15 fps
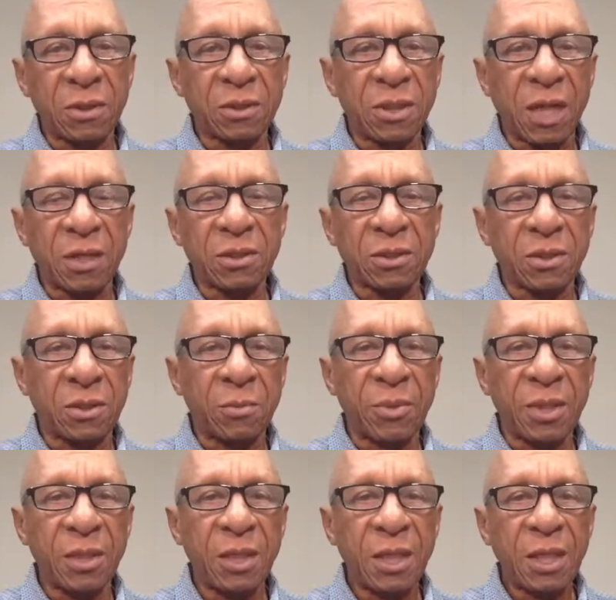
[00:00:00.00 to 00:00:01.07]
like it's going to
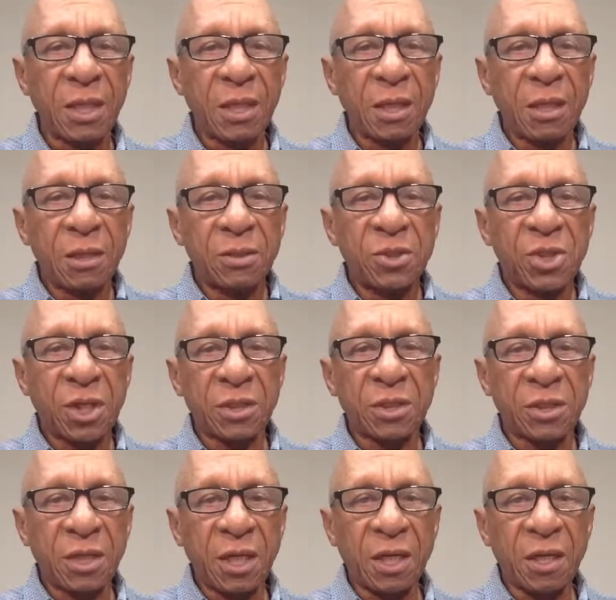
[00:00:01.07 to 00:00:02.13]
be
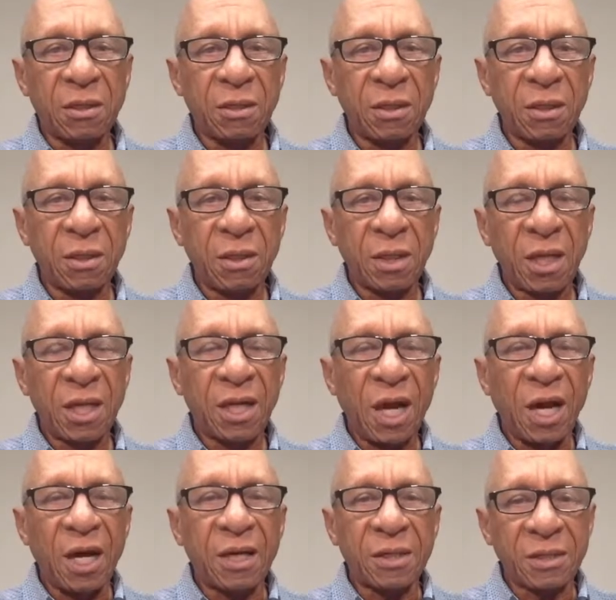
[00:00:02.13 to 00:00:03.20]
just and
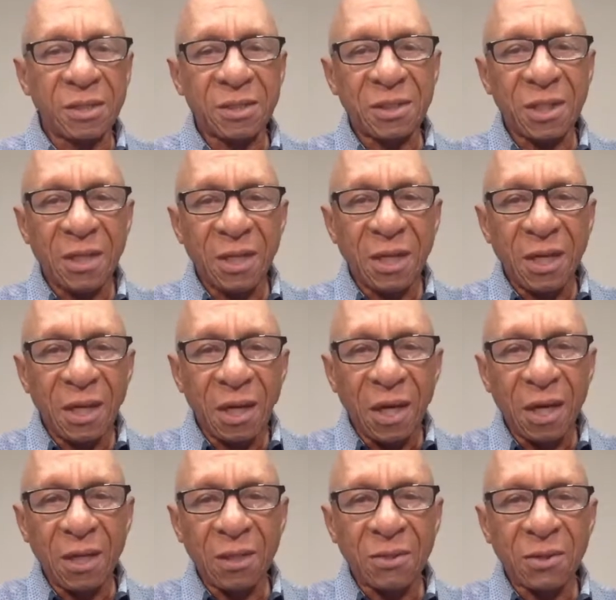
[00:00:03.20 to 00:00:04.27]
honest.
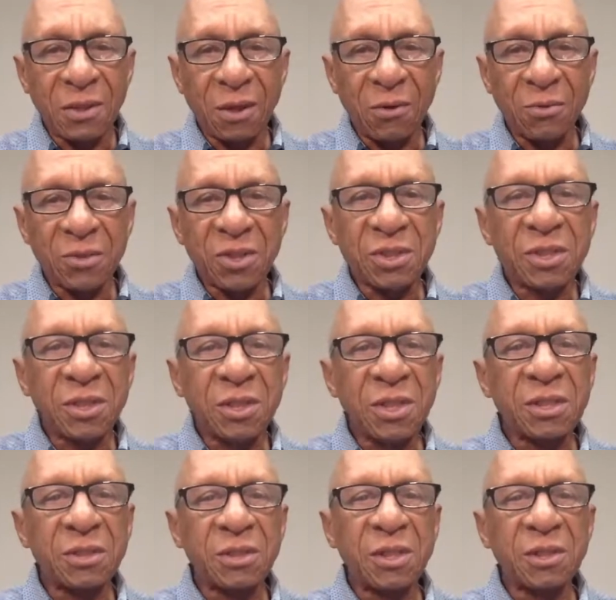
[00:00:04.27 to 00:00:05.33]
And so just
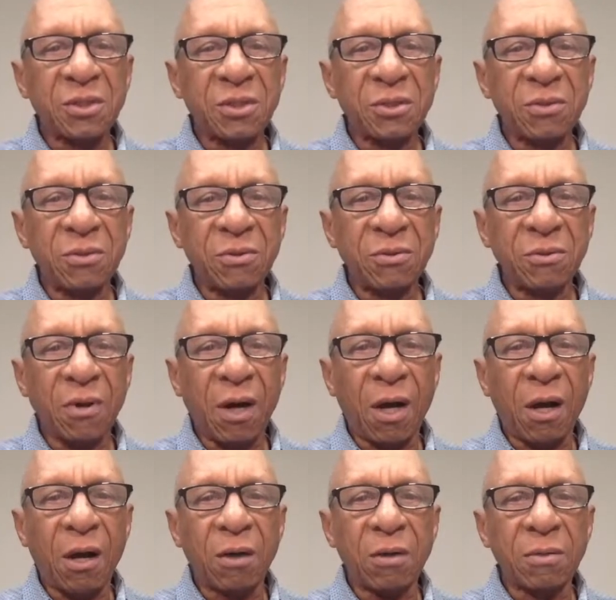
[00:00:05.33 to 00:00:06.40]
listening to
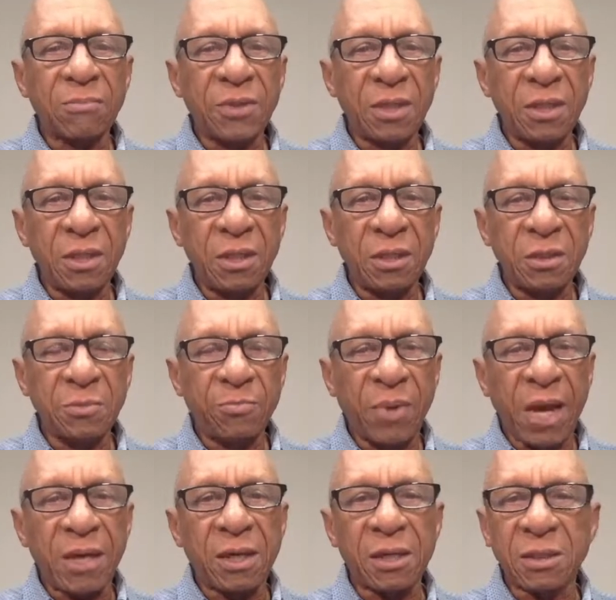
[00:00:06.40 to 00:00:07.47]
all of these
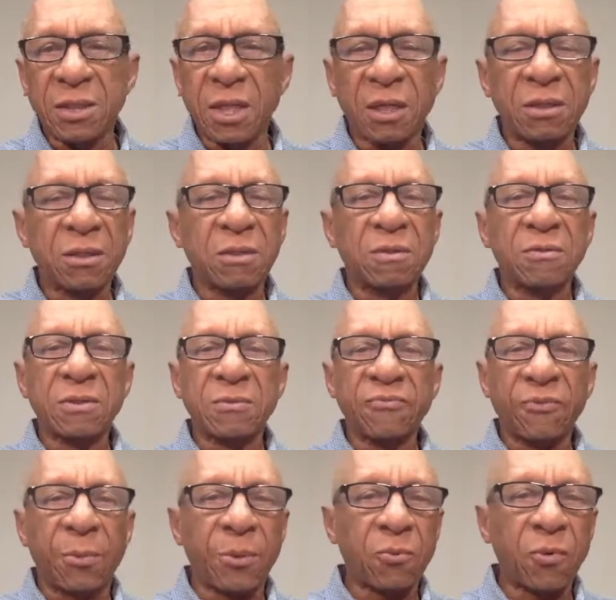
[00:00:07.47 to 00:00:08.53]
bank executives
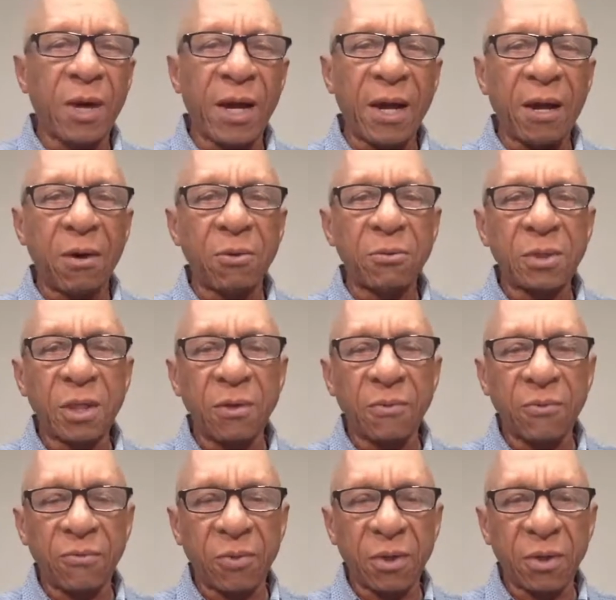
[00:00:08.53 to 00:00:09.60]
from around
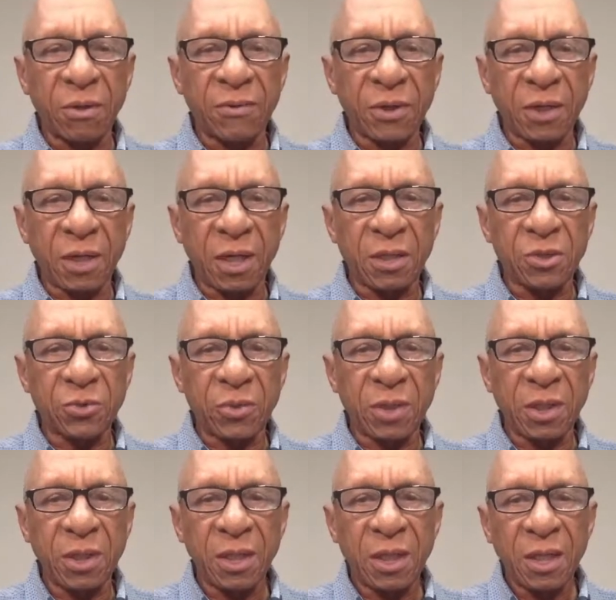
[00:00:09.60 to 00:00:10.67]
the
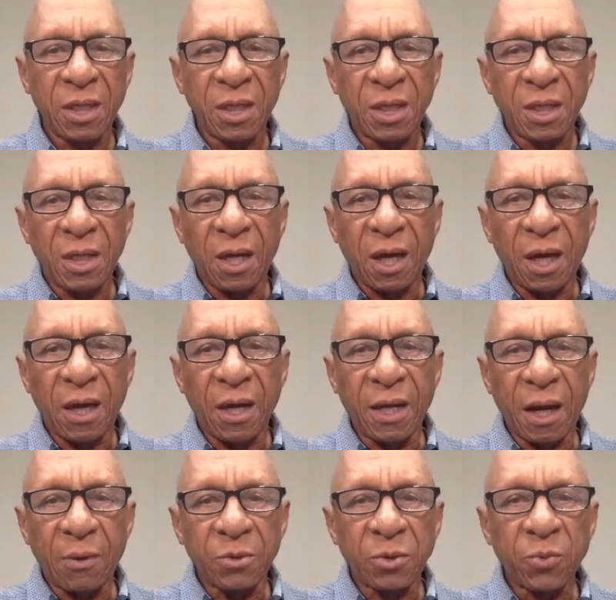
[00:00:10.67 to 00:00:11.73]
country, and
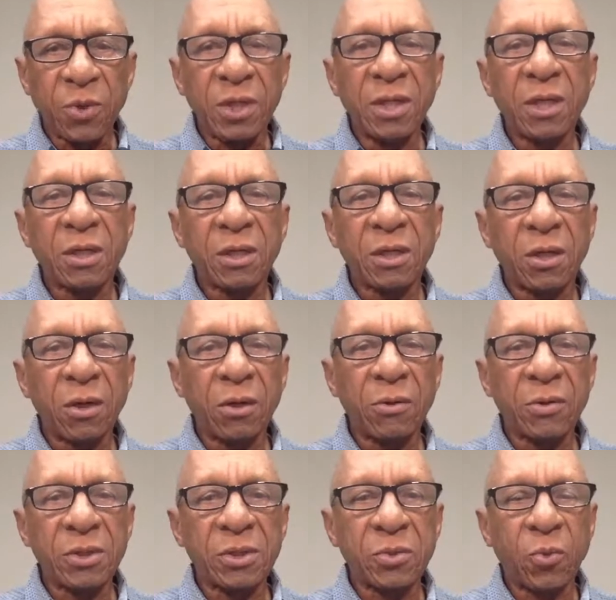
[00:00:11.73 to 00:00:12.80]
I was really
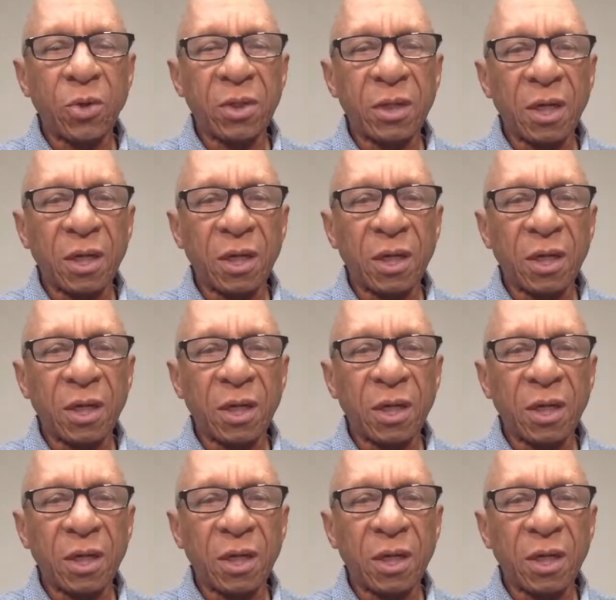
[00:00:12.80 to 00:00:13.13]
encouraged with